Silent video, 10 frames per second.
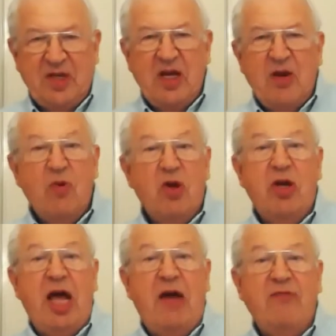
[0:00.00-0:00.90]
We're going
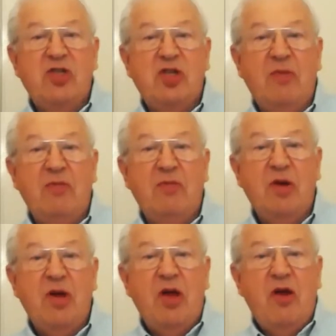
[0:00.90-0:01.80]
to have some
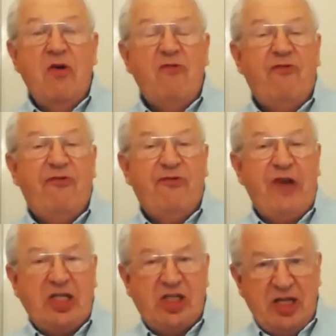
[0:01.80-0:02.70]

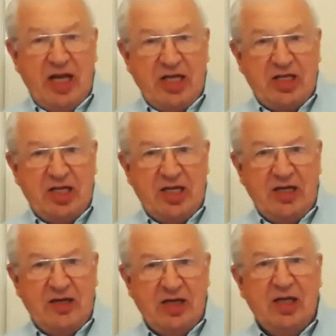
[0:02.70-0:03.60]

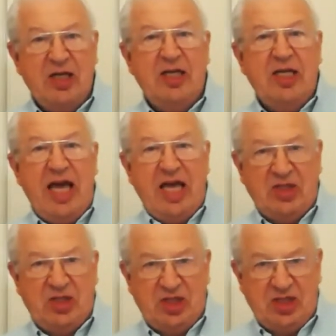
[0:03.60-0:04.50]
fascinating
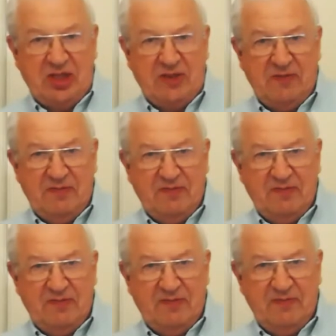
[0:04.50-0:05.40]
guests.
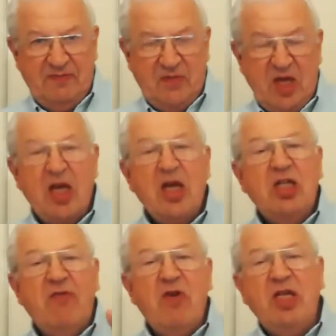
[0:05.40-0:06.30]
To
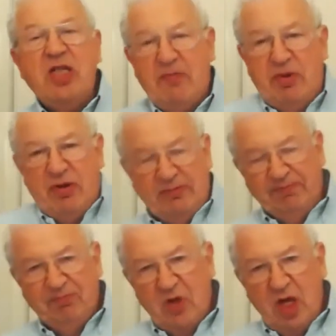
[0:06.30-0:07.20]
give you an example,
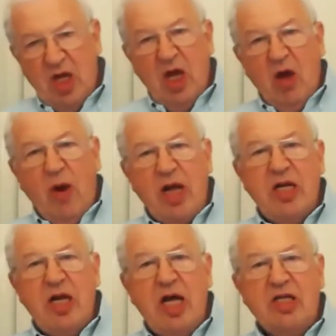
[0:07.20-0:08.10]
when
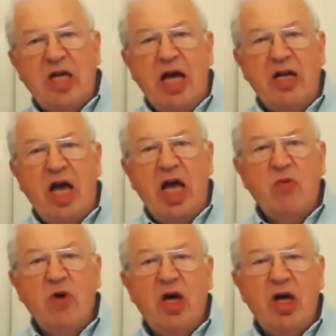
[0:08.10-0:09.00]
Dan and I
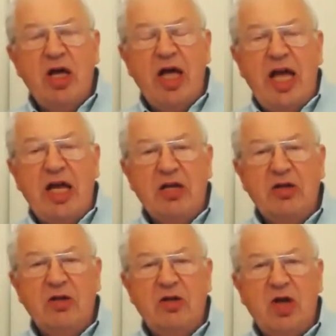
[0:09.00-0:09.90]
were
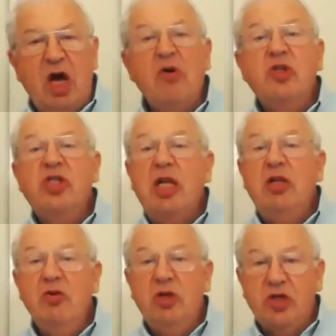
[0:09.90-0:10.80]
in Cabo San
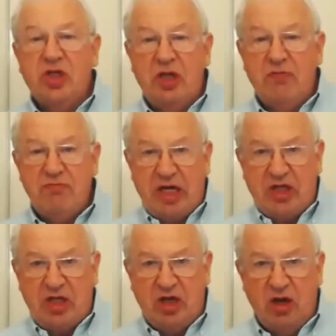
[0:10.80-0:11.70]
Lucas in
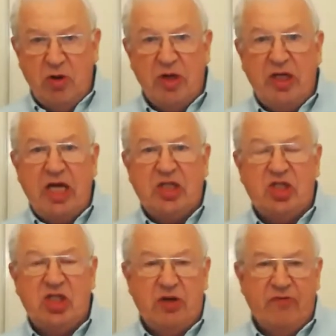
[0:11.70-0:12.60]
Mexico, we were
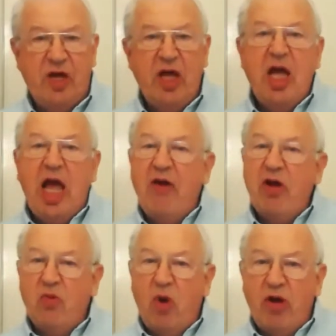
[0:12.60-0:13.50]
guests of
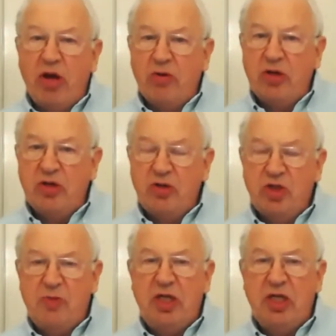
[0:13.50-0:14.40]
Eric Worre, we were
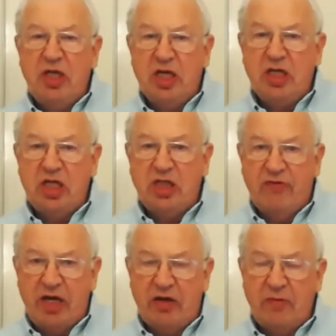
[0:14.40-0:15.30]
speaking at his
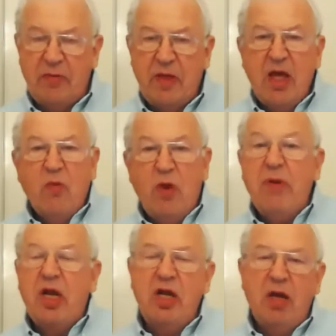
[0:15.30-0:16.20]
event. We
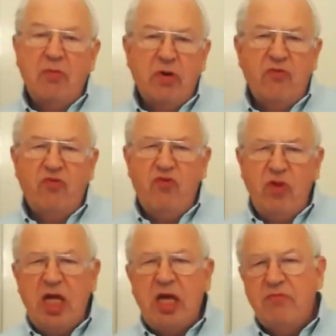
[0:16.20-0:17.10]
met a number of
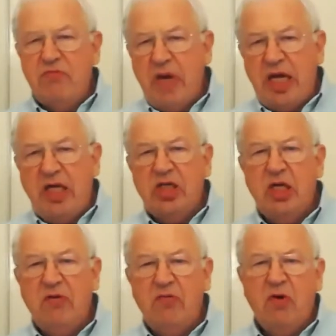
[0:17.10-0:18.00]
really
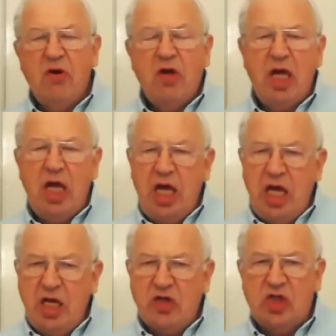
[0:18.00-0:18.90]
amazing,
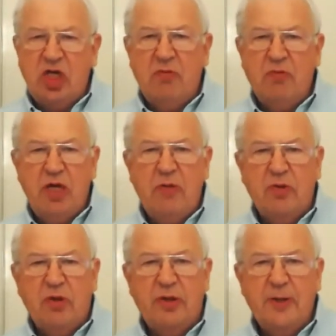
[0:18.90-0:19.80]
interesting
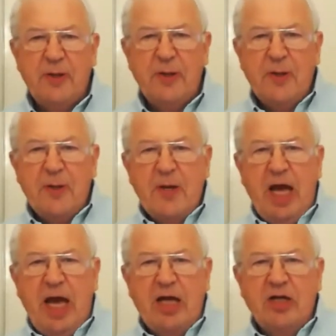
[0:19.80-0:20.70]
people,
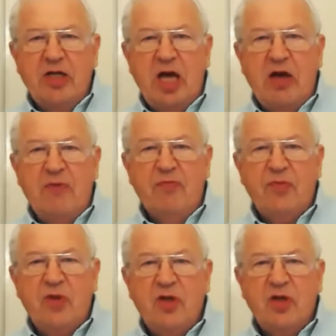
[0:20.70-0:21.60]
and
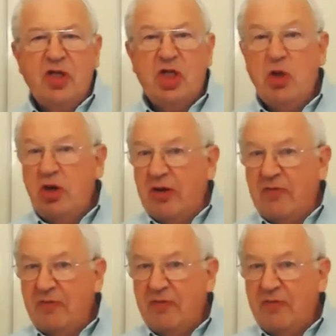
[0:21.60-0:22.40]
two of them